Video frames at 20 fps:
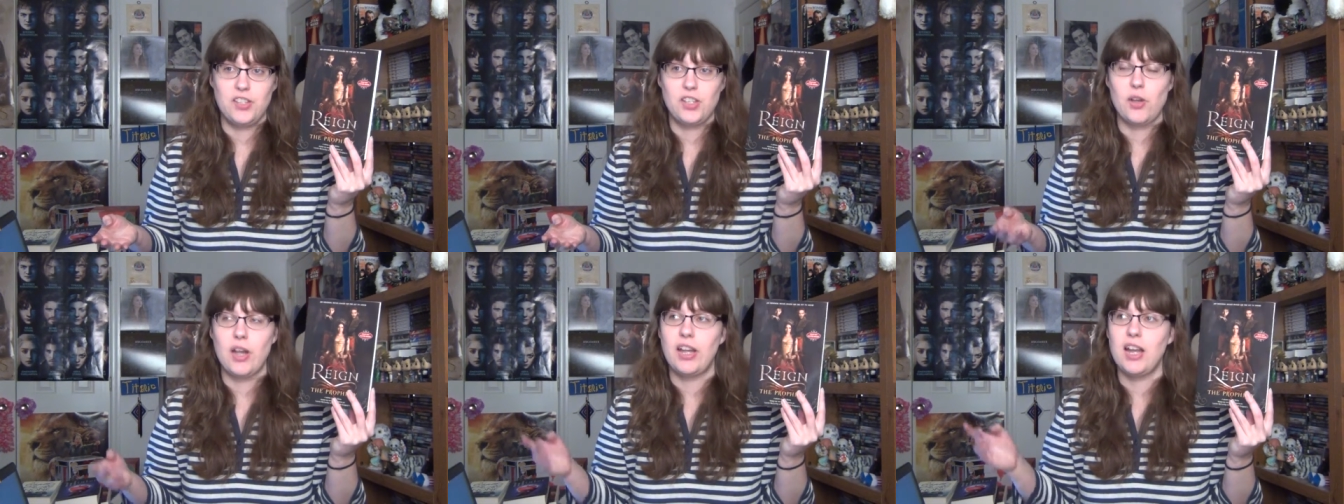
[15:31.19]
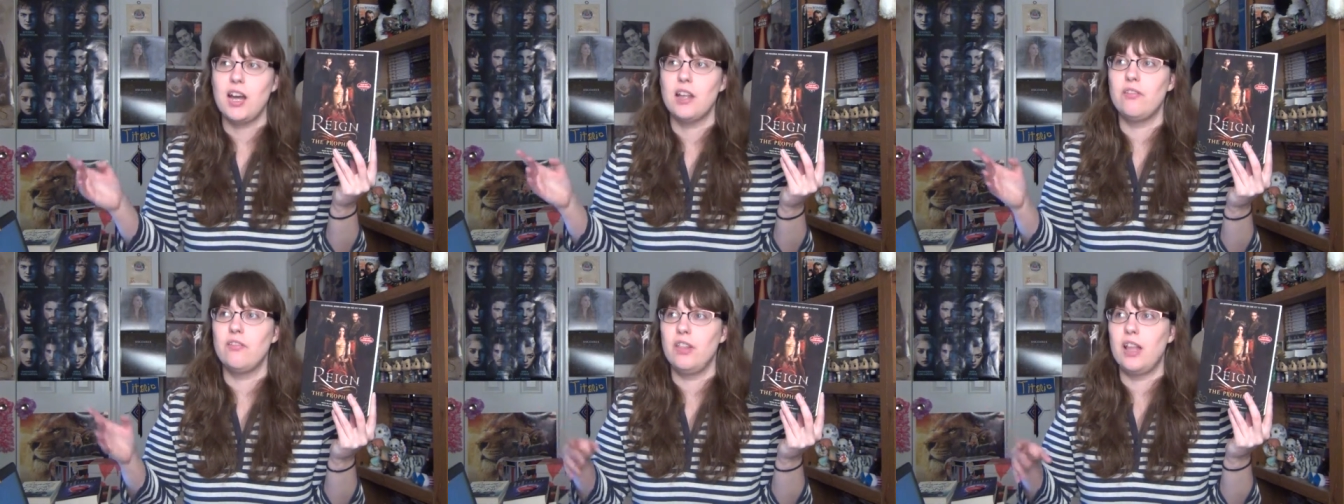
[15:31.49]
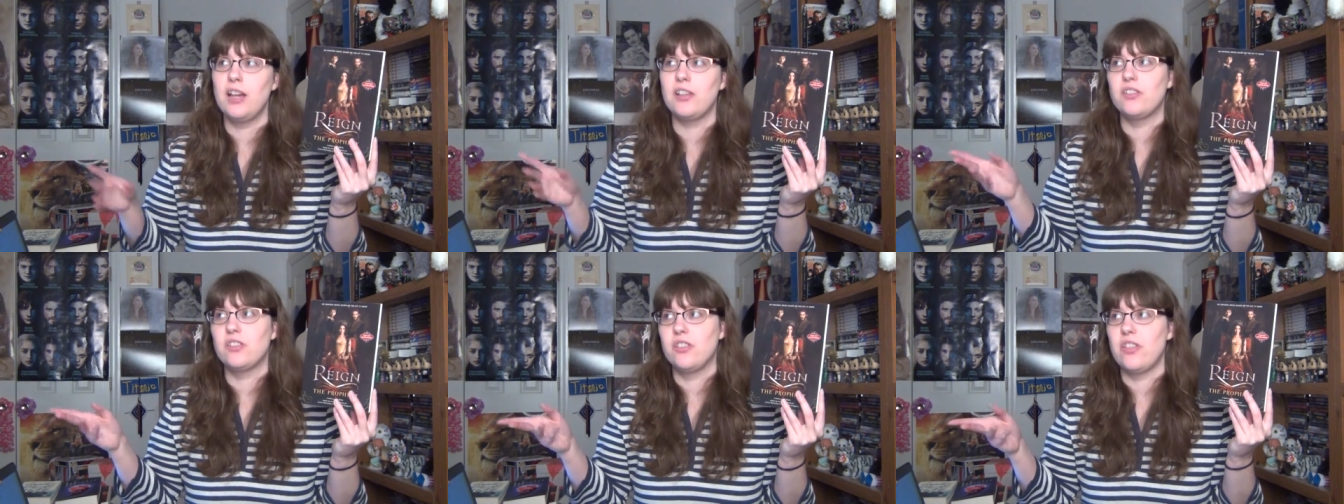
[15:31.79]
So I kind of
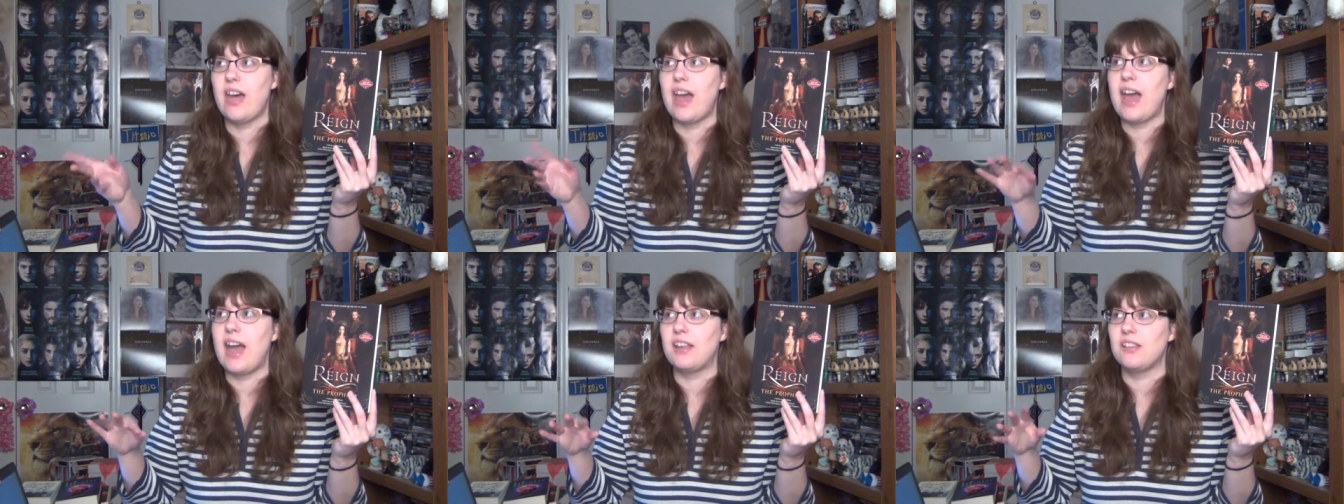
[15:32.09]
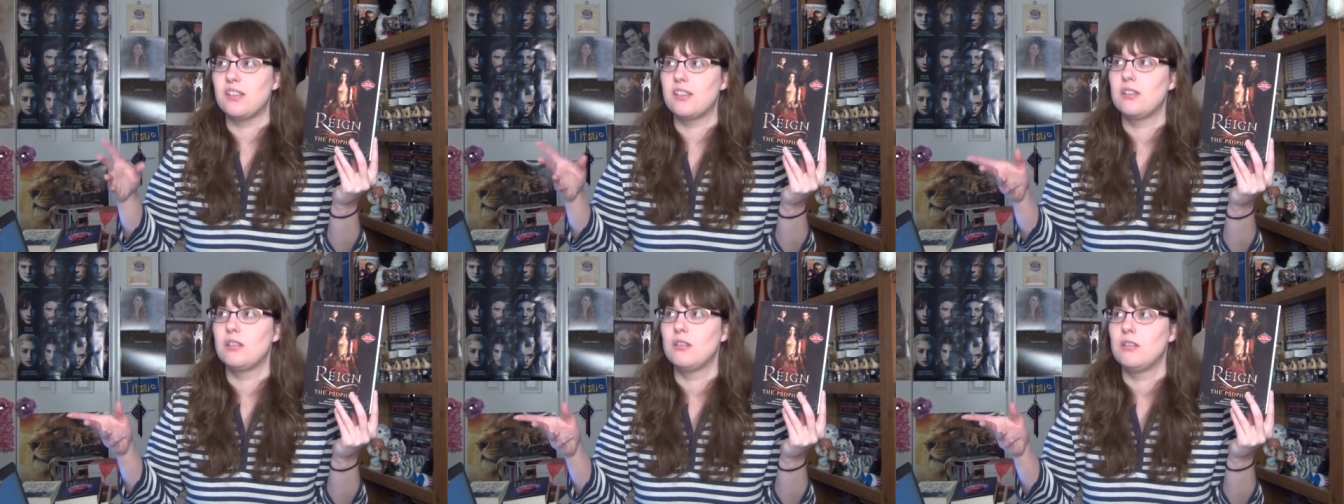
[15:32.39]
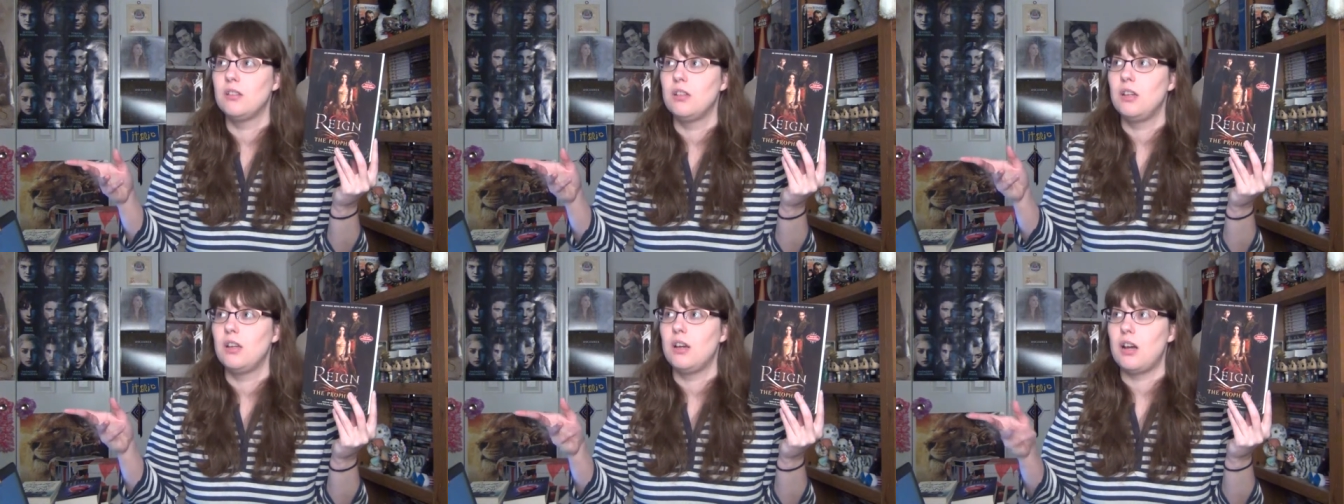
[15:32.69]
liked that
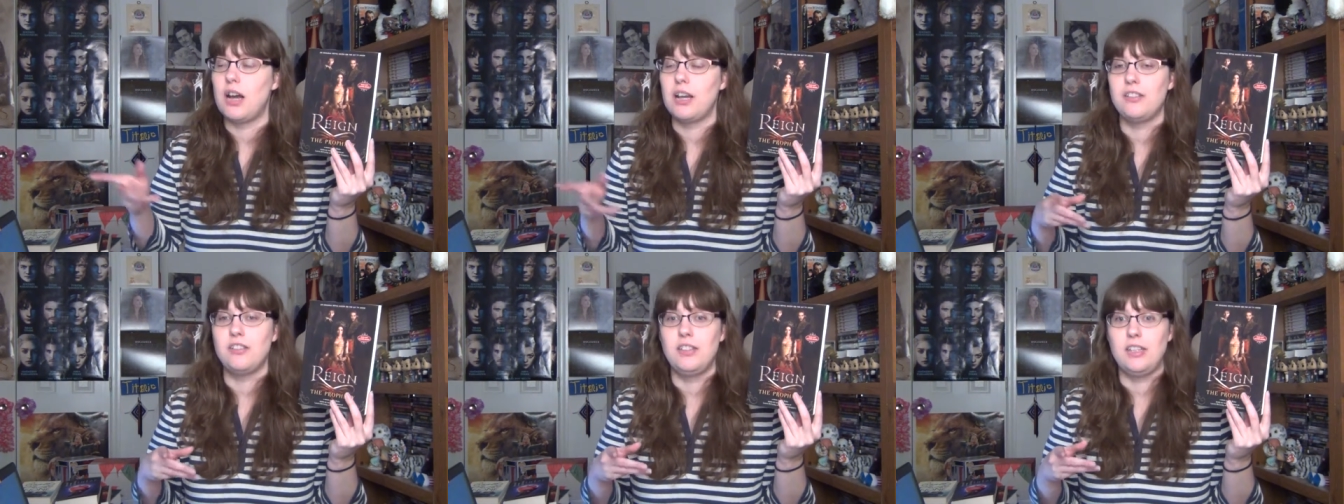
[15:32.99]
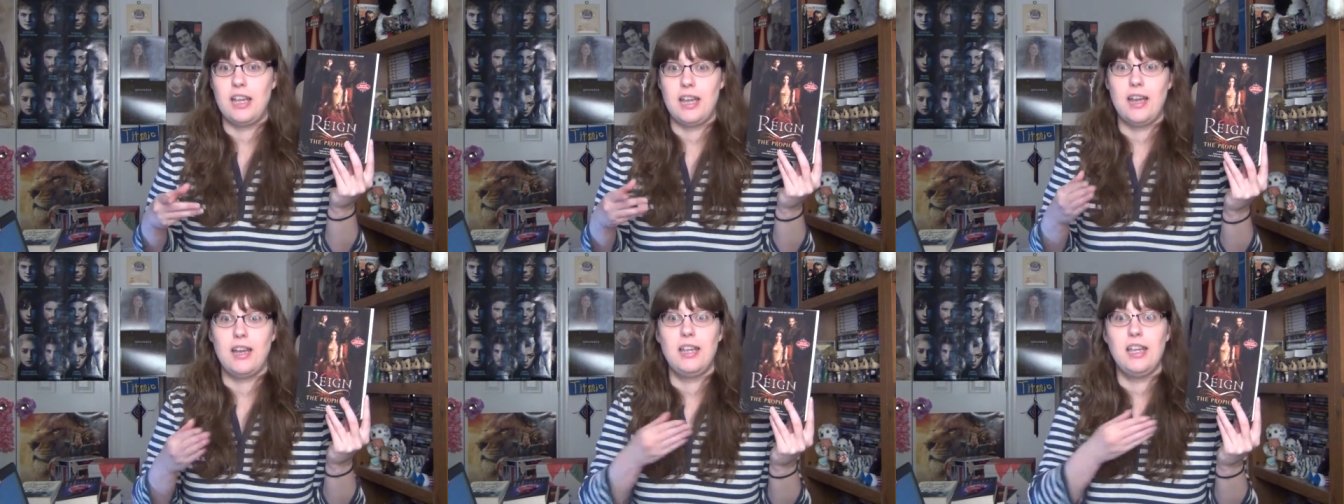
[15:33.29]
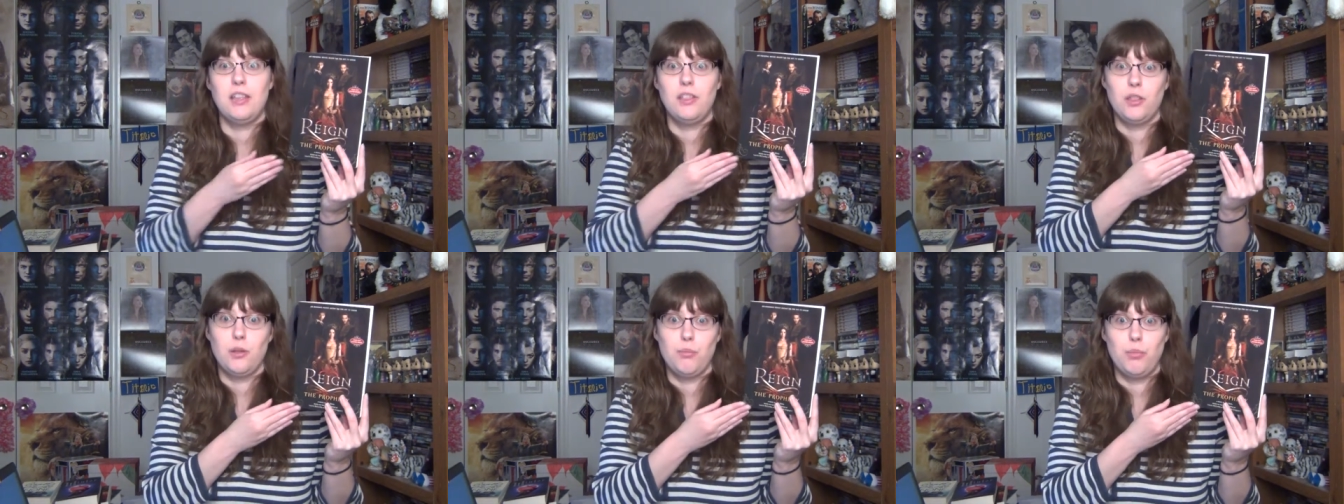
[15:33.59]
idea
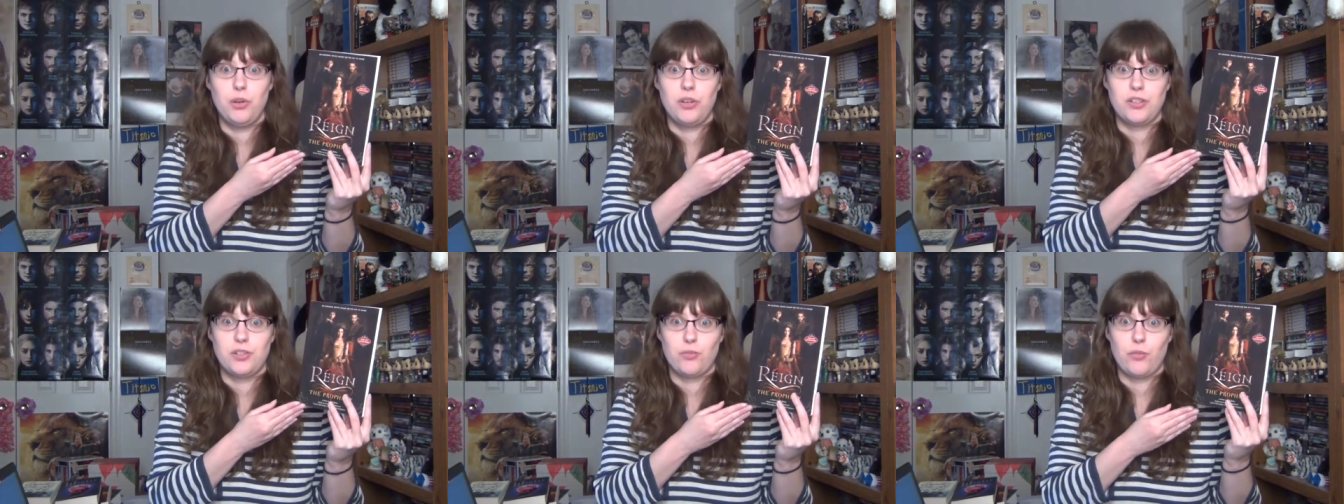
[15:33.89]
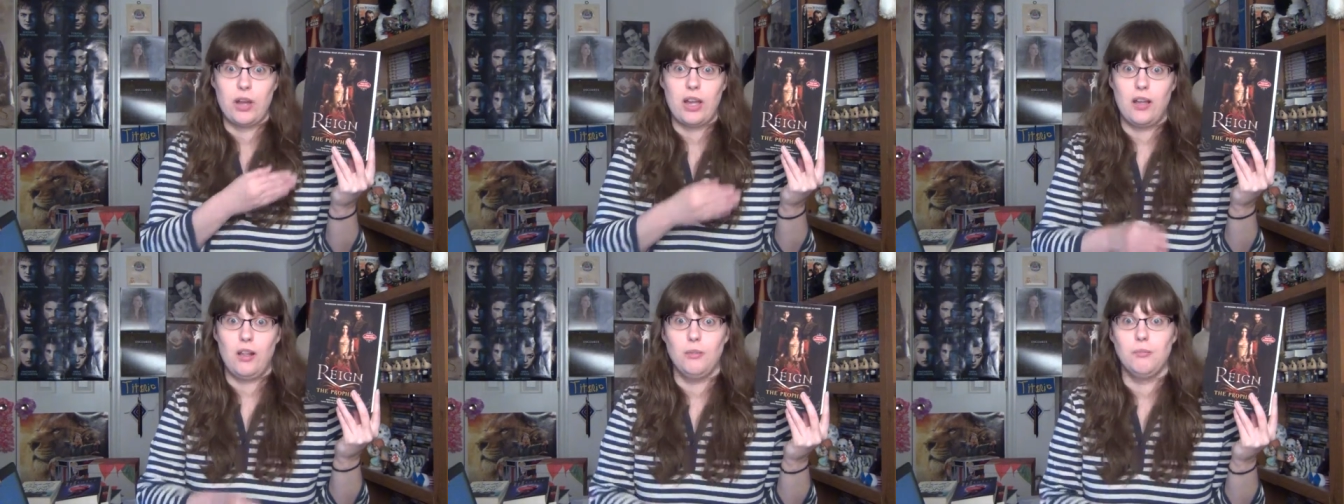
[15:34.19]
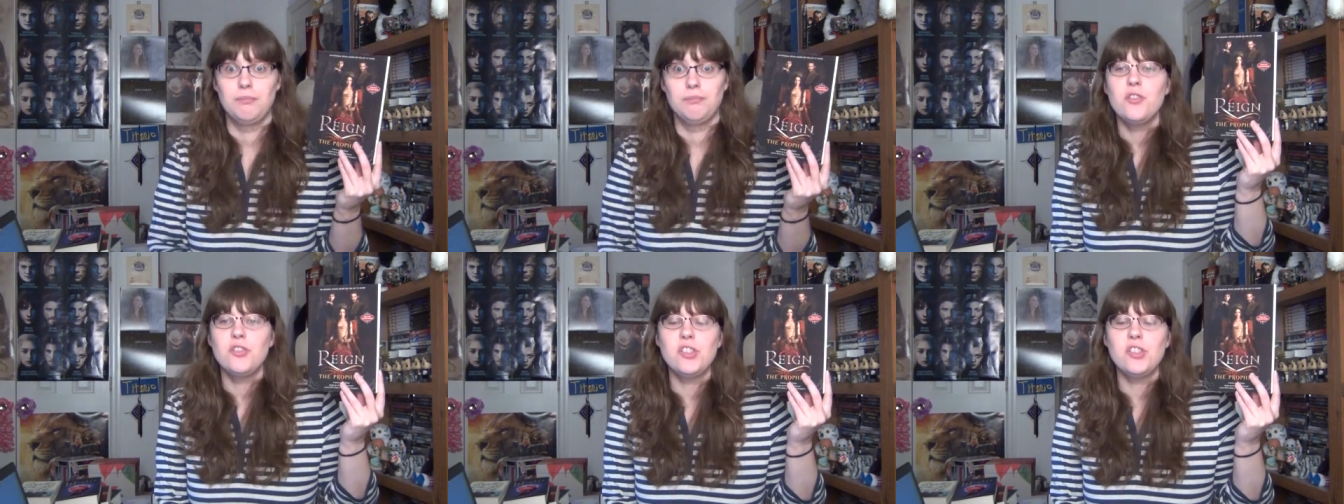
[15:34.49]
in the book as well.